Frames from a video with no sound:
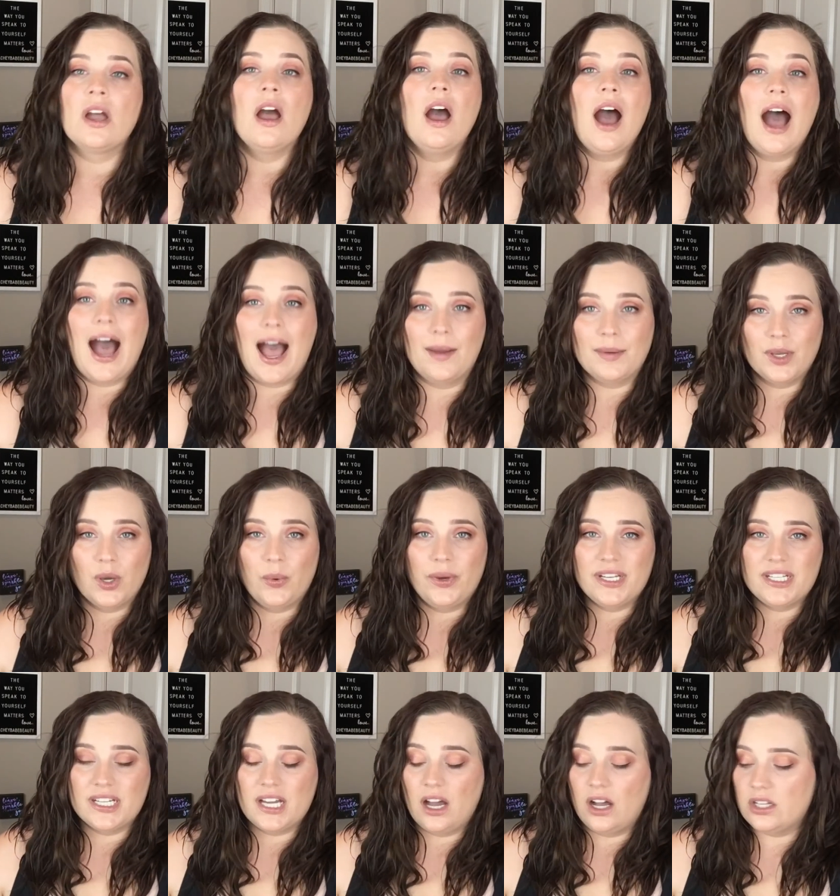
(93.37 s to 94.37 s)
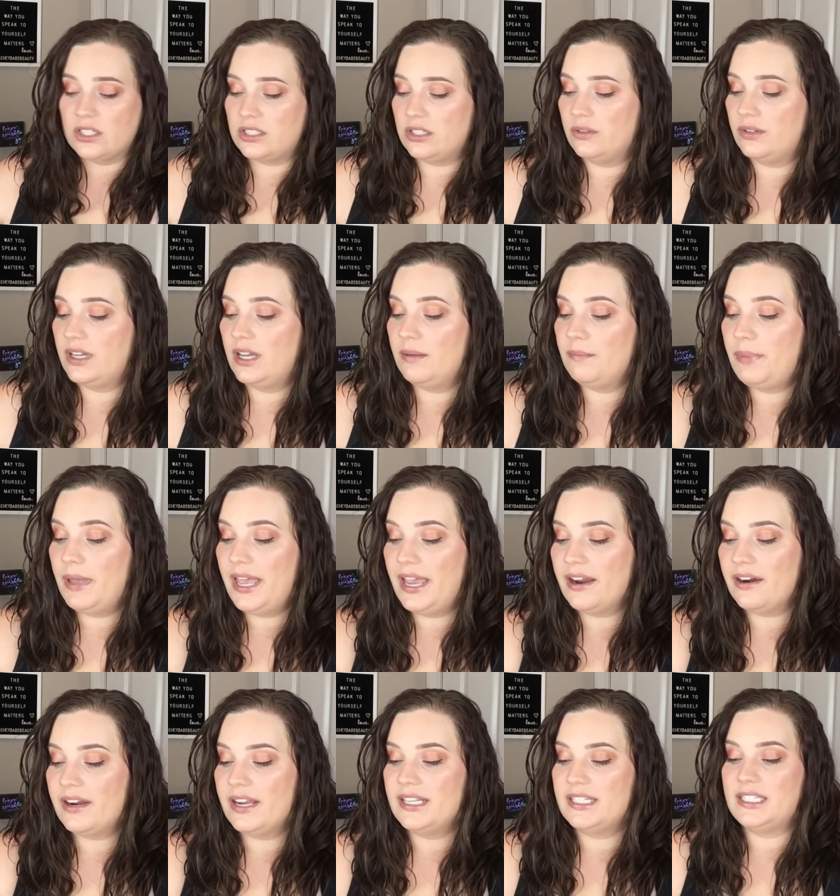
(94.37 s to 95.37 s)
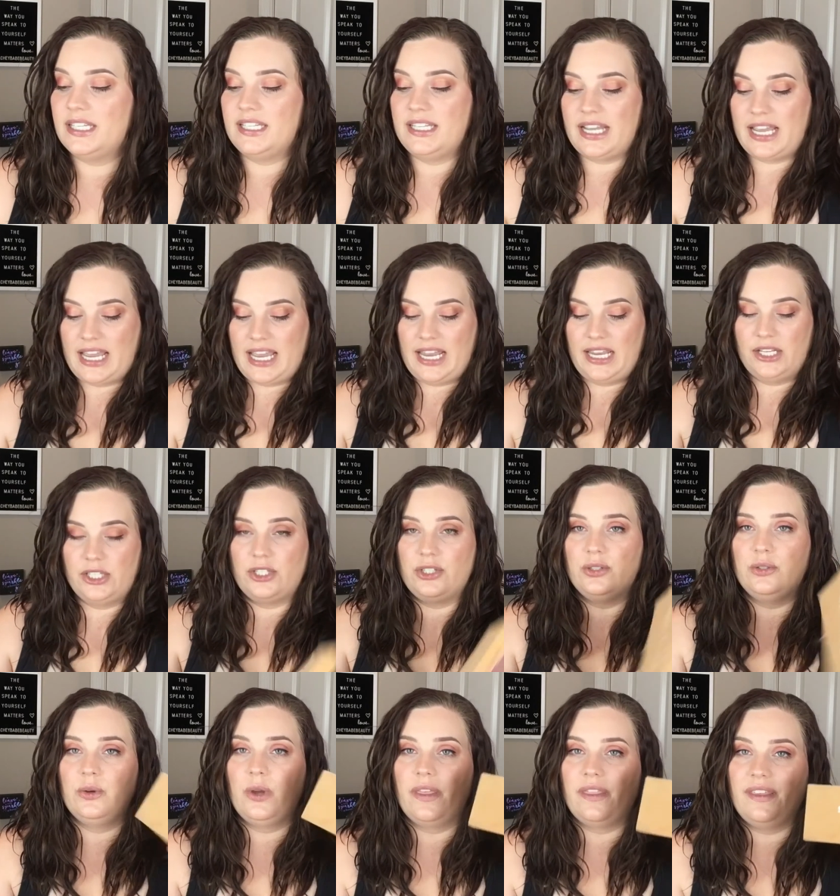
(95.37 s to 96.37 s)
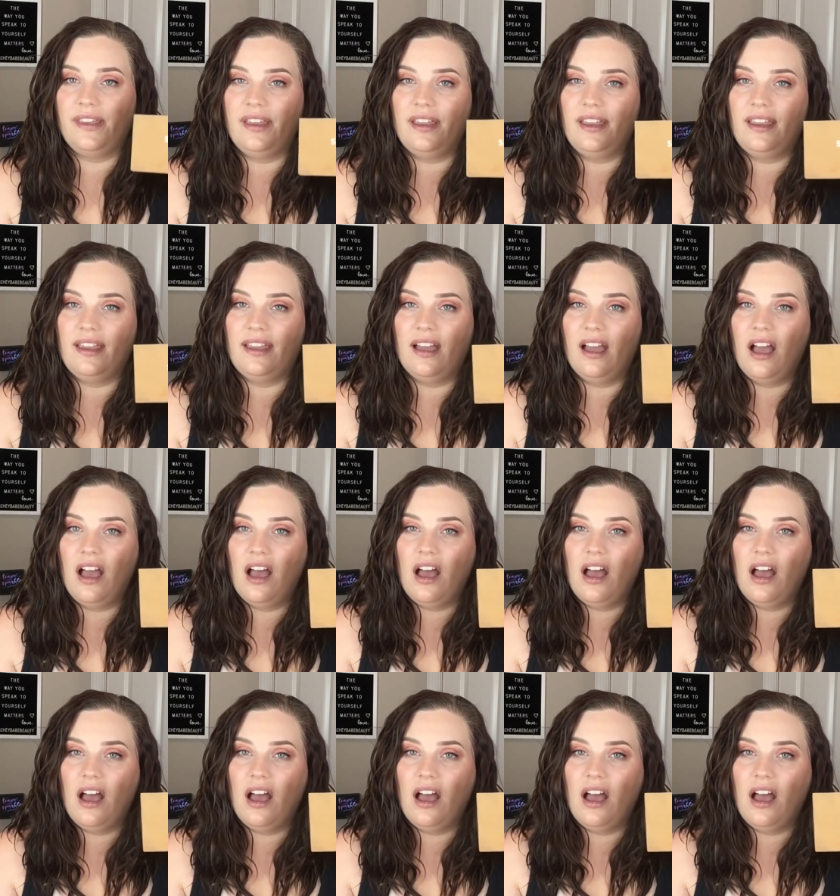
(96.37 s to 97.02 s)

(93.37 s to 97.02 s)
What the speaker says: I'm going to also compare it today to the